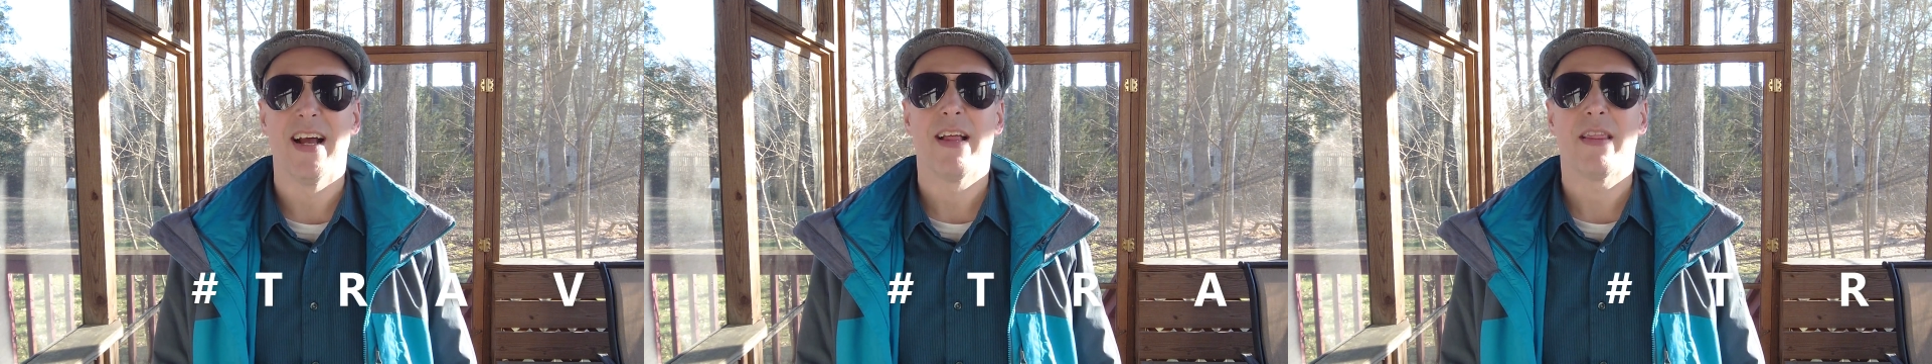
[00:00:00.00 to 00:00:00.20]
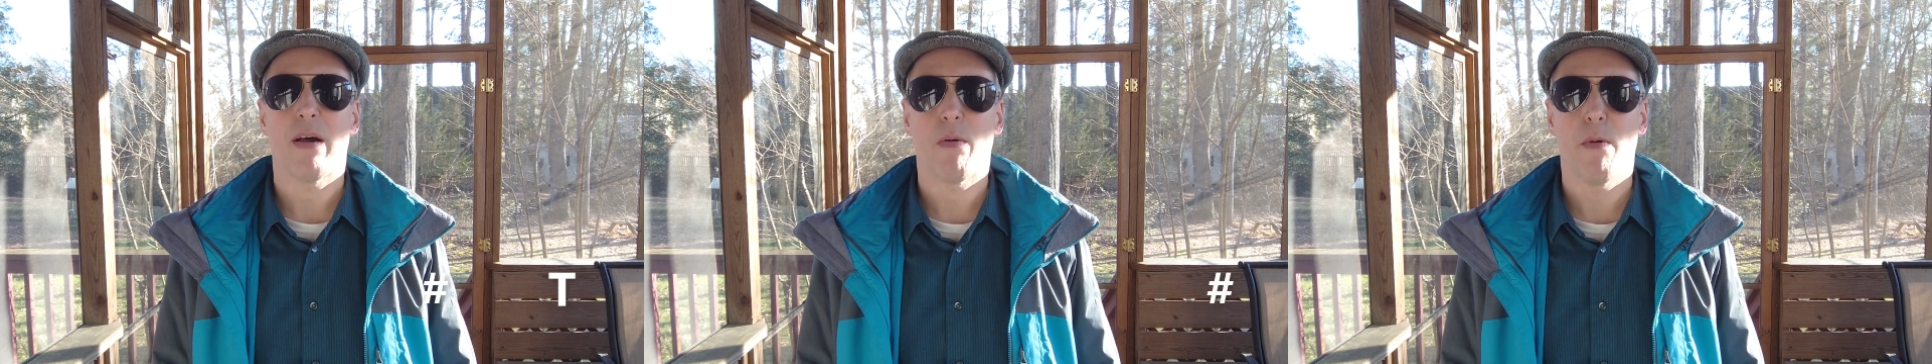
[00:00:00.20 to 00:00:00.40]

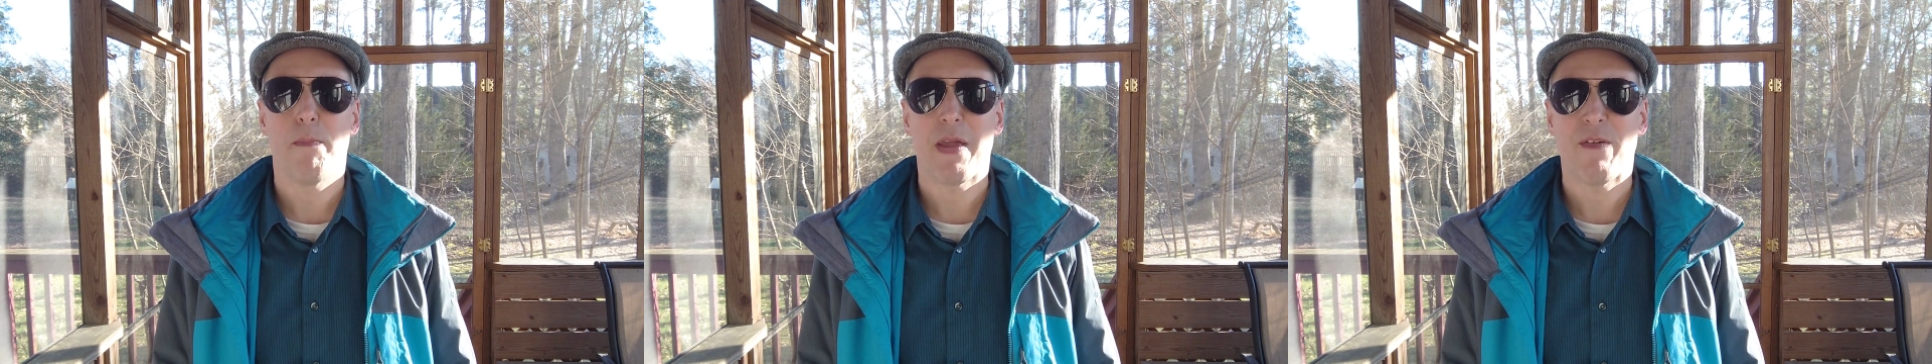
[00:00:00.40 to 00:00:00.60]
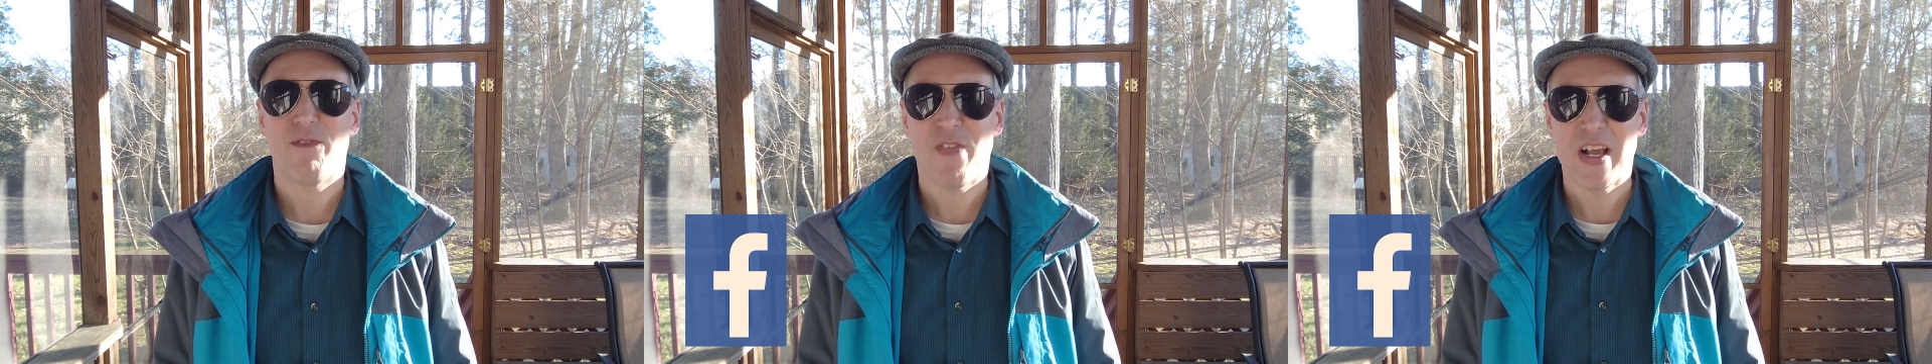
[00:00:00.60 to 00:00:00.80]
That would
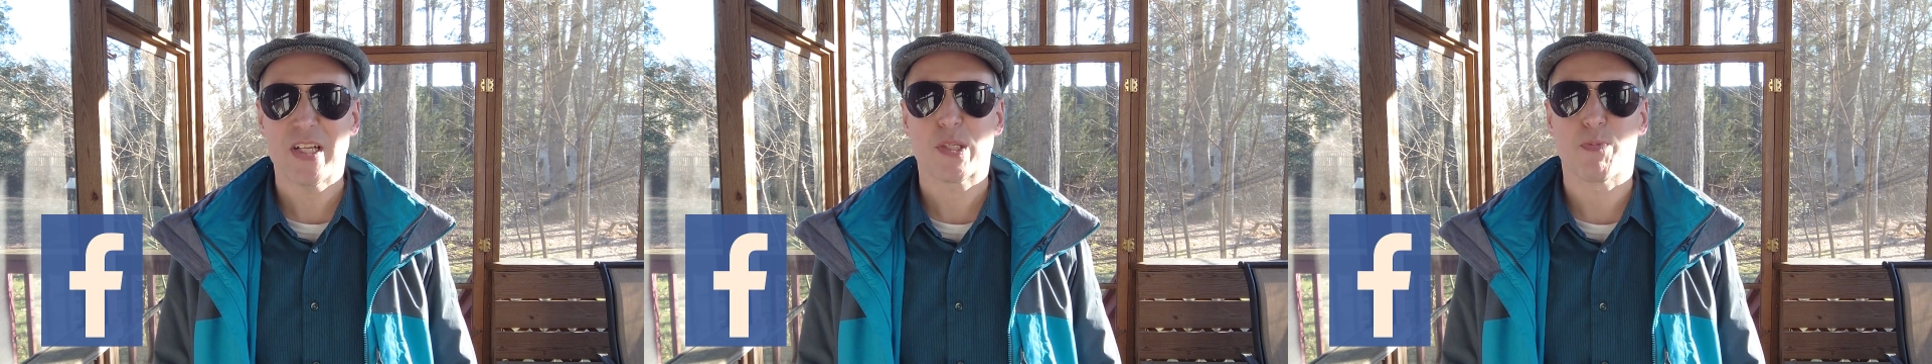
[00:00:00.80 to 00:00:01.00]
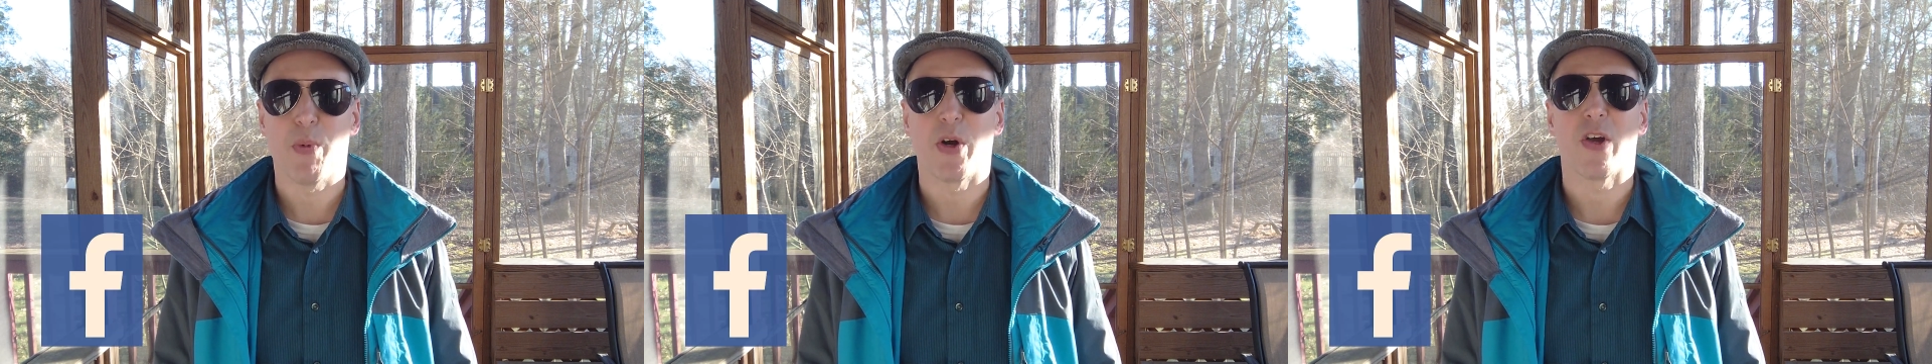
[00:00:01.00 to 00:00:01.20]
be
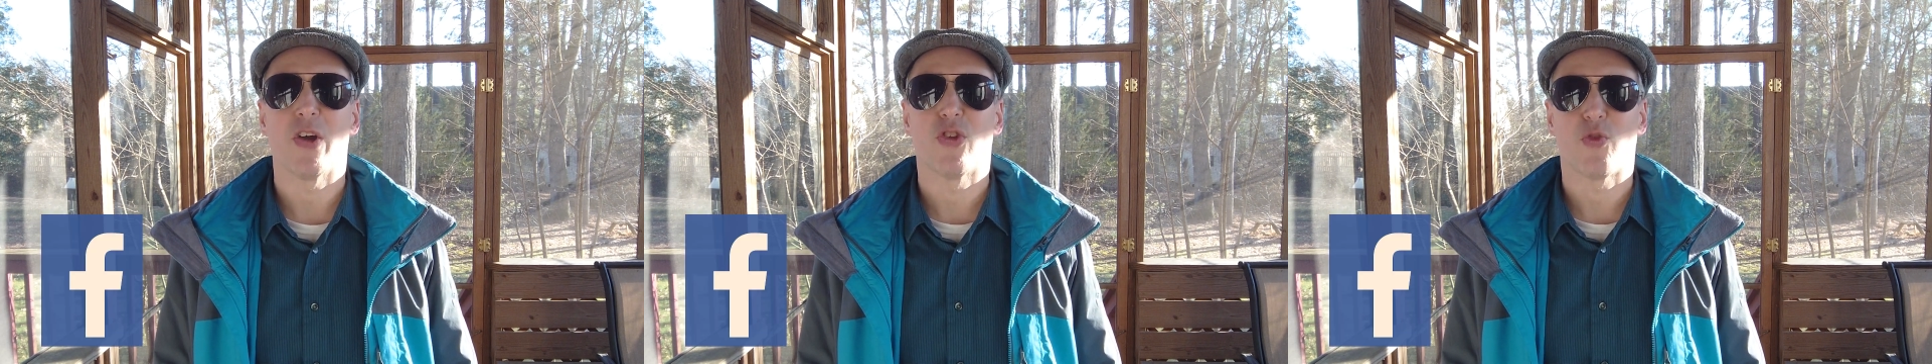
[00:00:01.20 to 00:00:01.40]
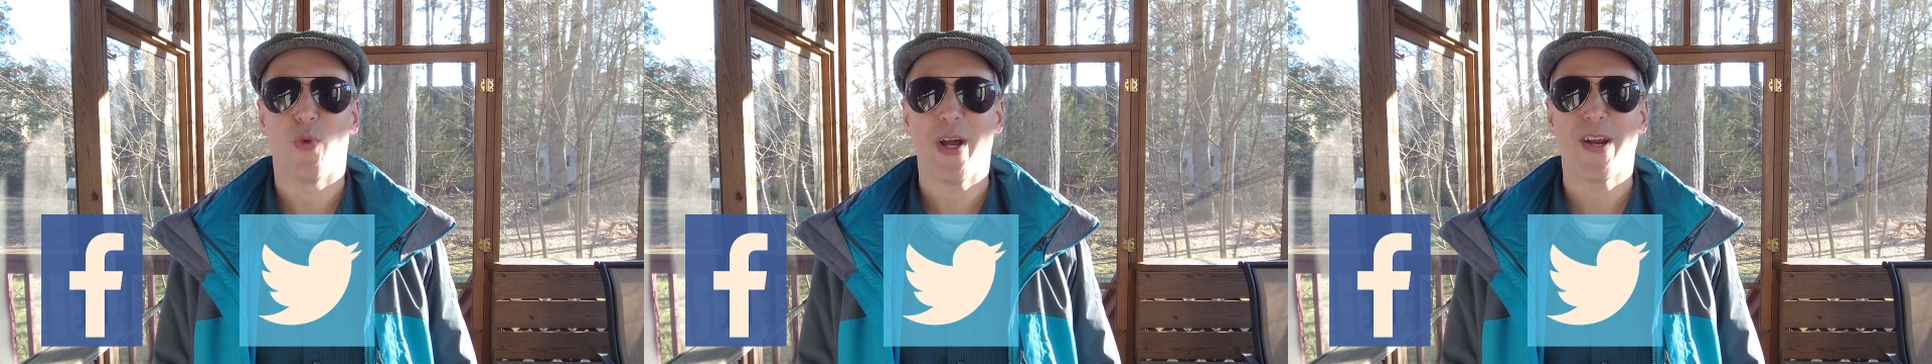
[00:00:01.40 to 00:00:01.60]
Facebook,
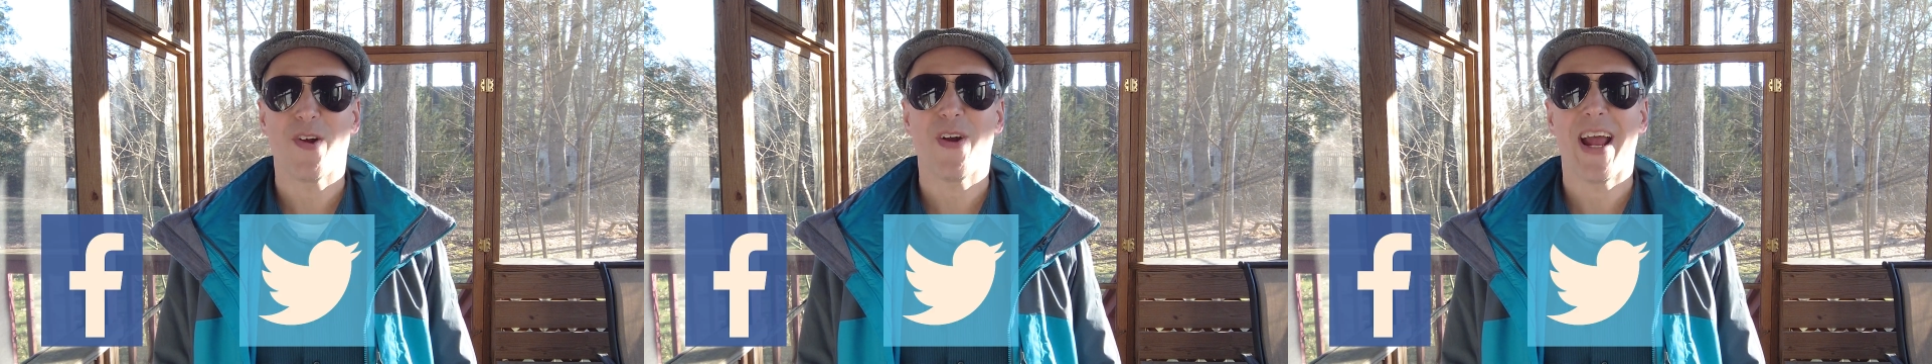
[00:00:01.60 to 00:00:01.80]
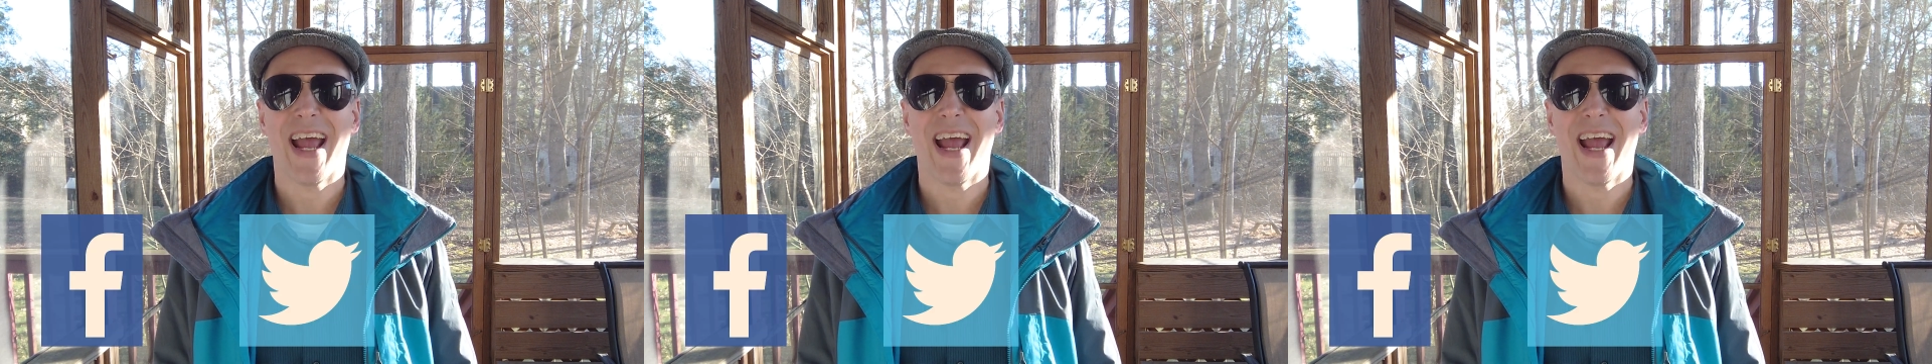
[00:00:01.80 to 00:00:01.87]
Twitter,